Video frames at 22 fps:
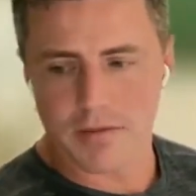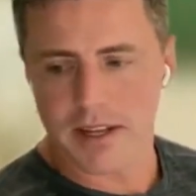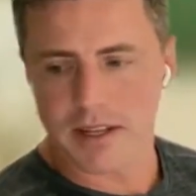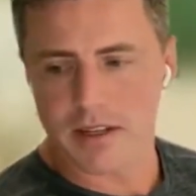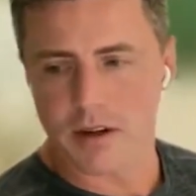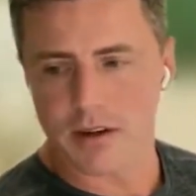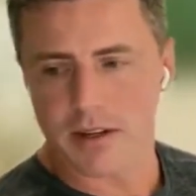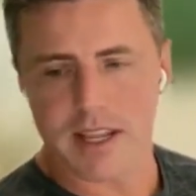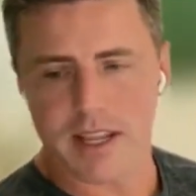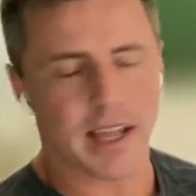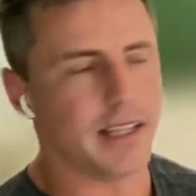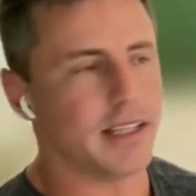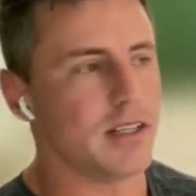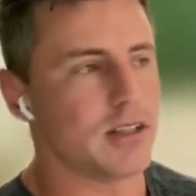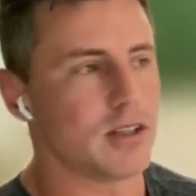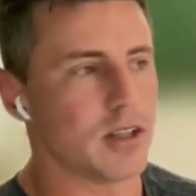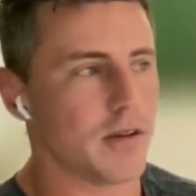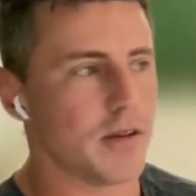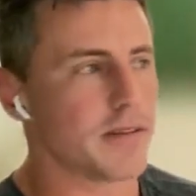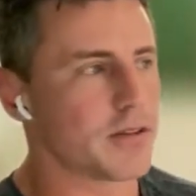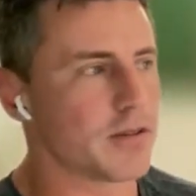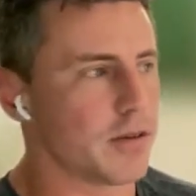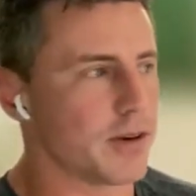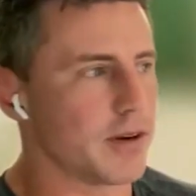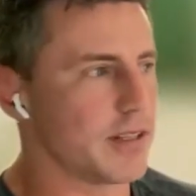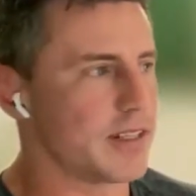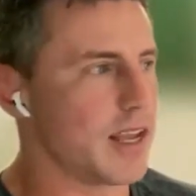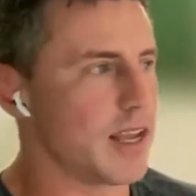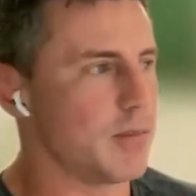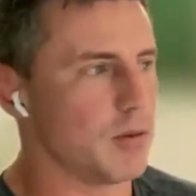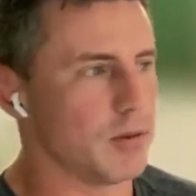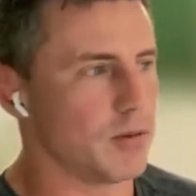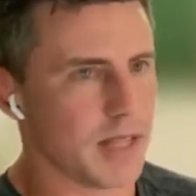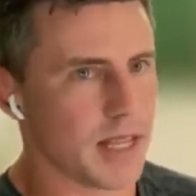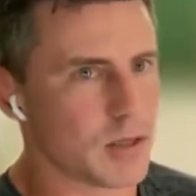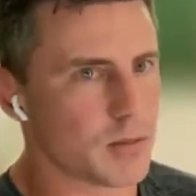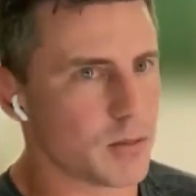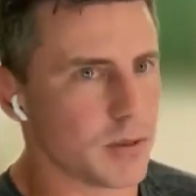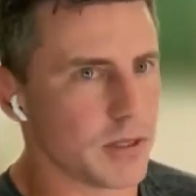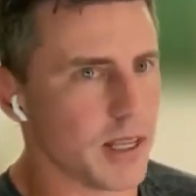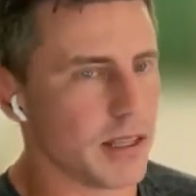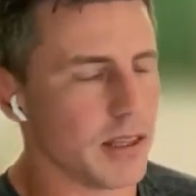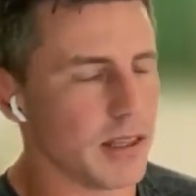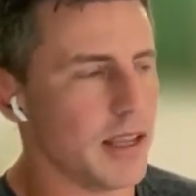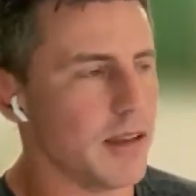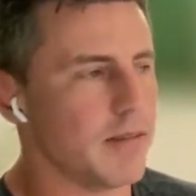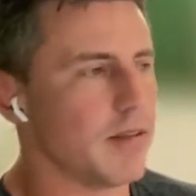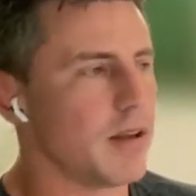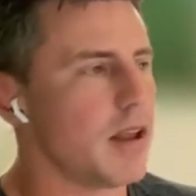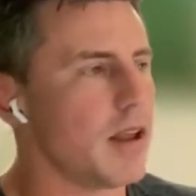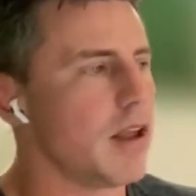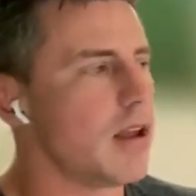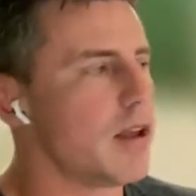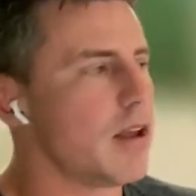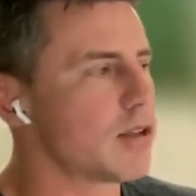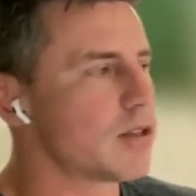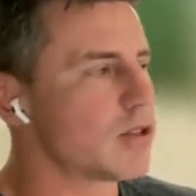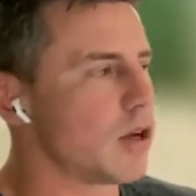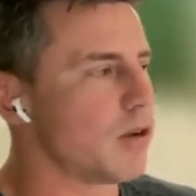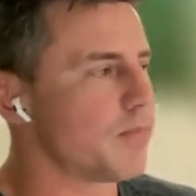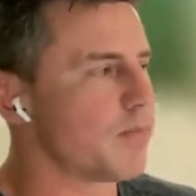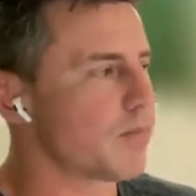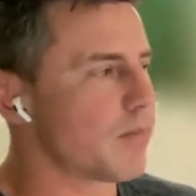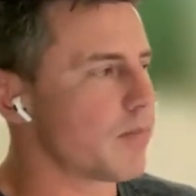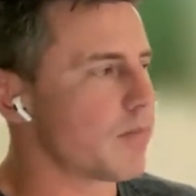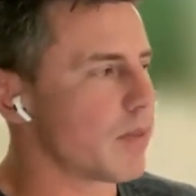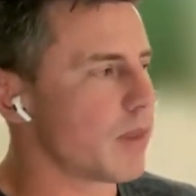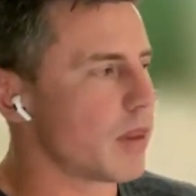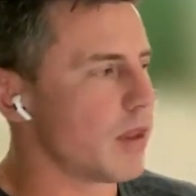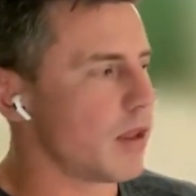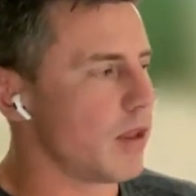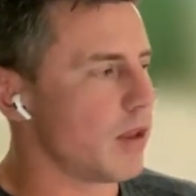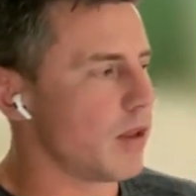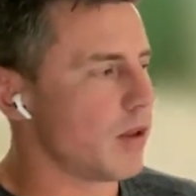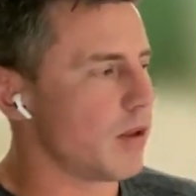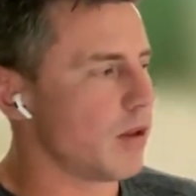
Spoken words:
So if they don't get any service, for example, that's when they leave. So